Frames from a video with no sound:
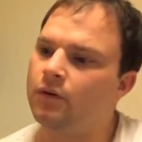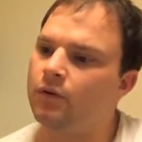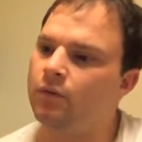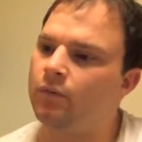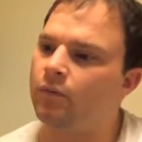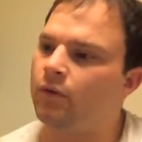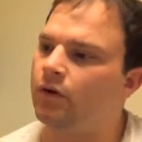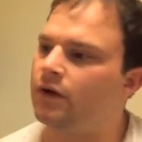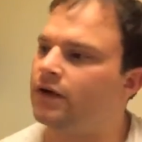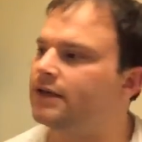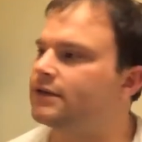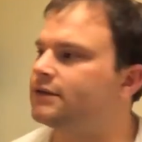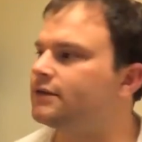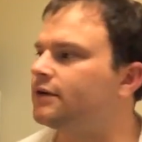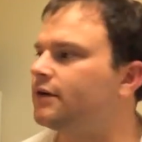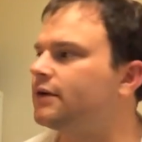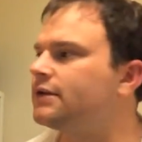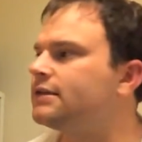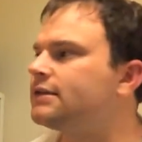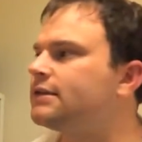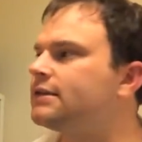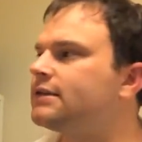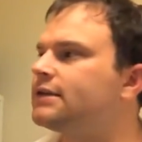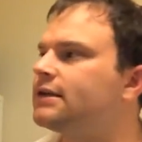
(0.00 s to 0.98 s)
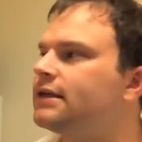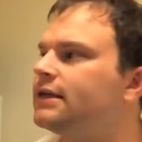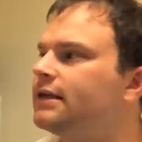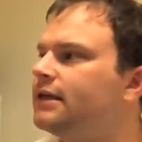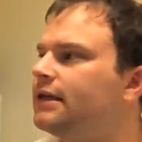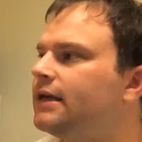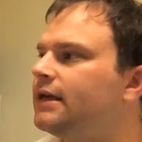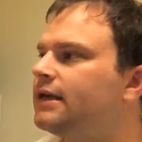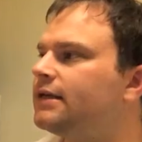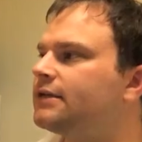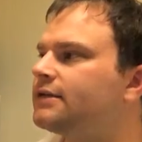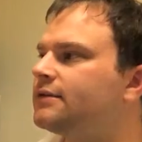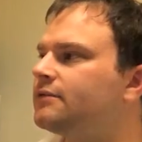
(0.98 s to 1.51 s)
What is nice to see
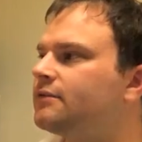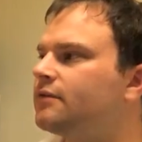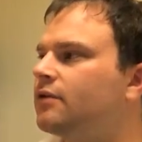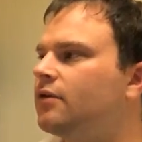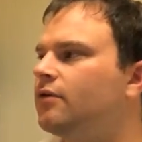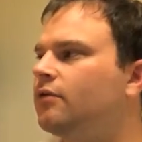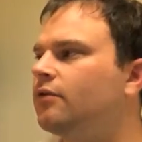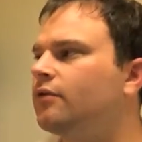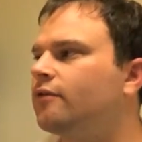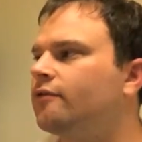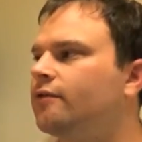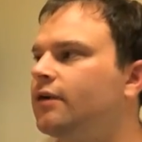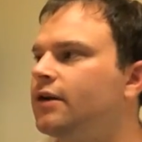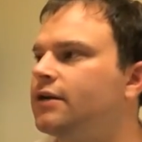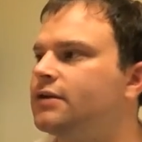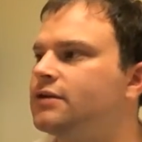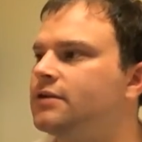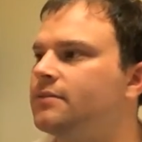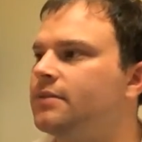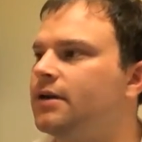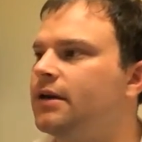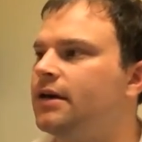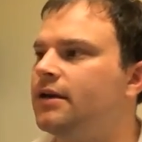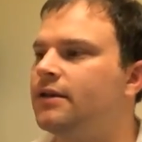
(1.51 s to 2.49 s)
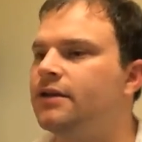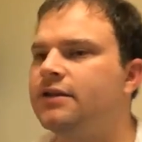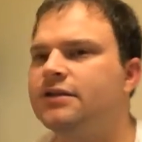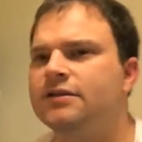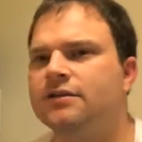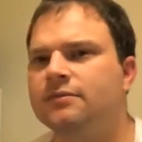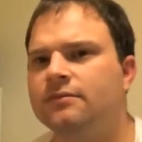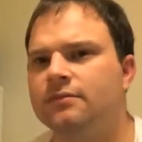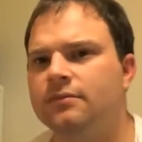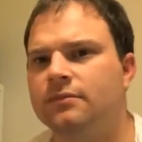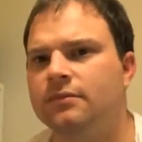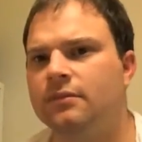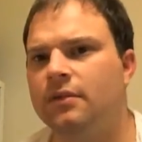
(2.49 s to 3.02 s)
is that we've got all the credits up here. There's
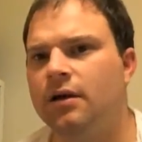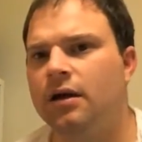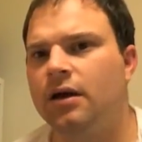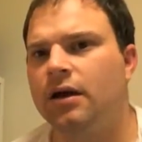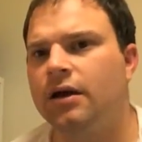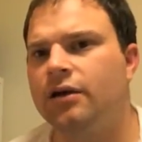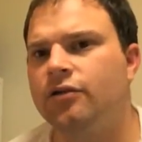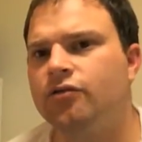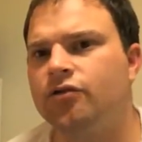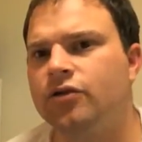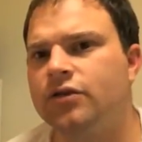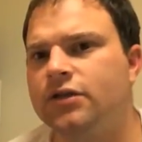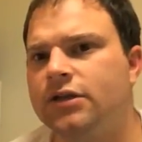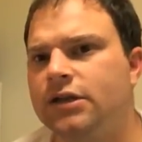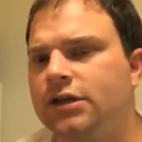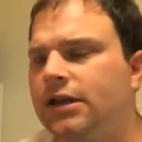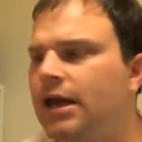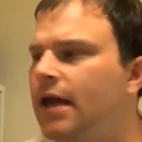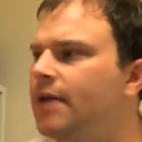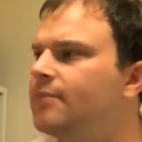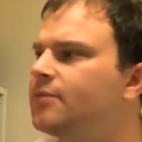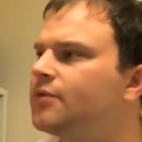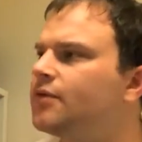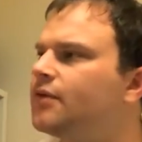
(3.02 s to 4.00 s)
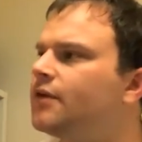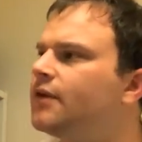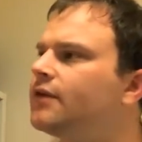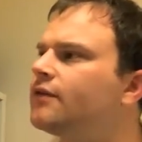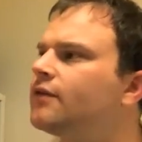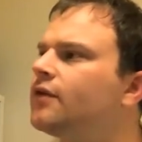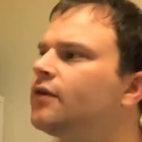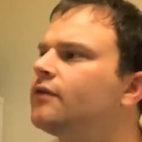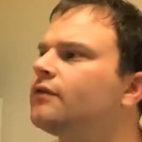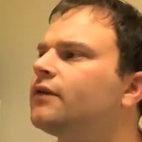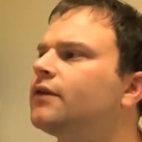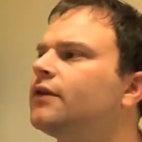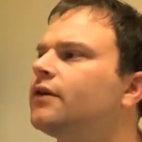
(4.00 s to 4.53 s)
some interesting names on there.
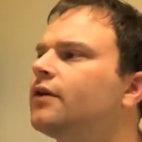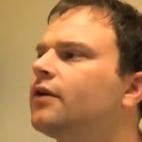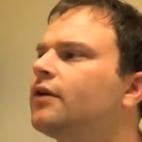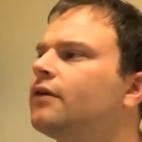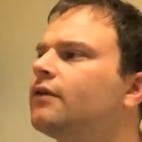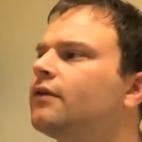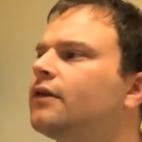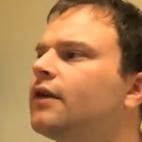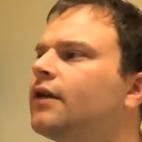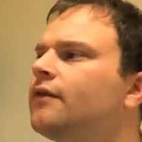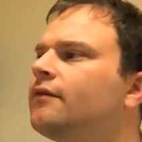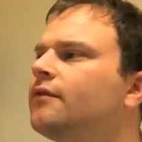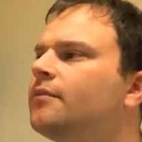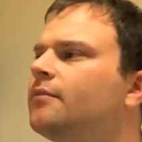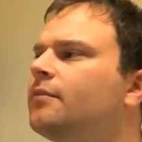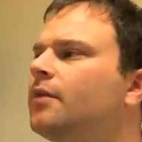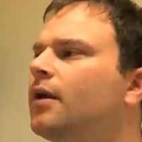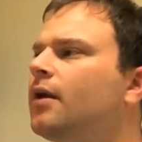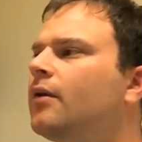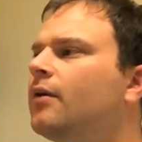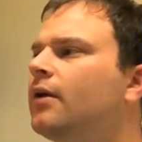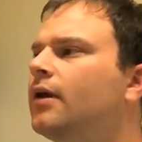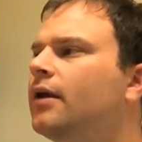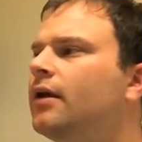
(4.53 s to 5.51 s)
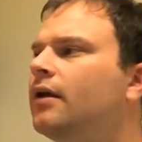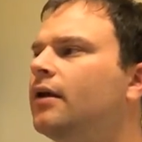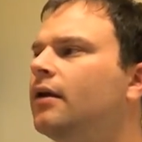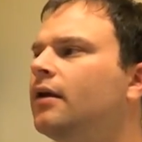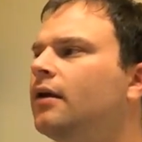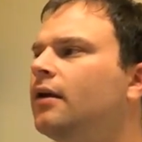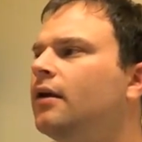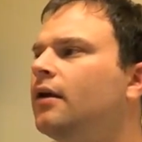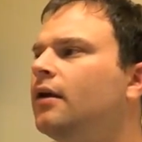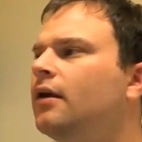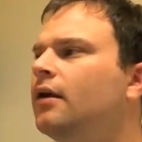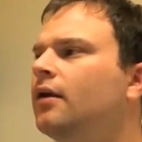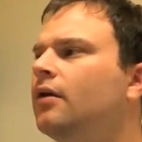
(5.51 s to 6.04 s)
So obviously you've got David Bowie,
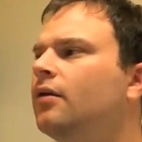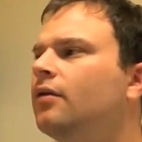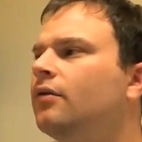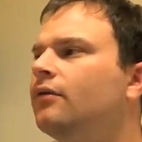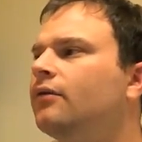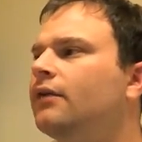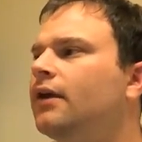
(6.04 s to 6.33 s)
or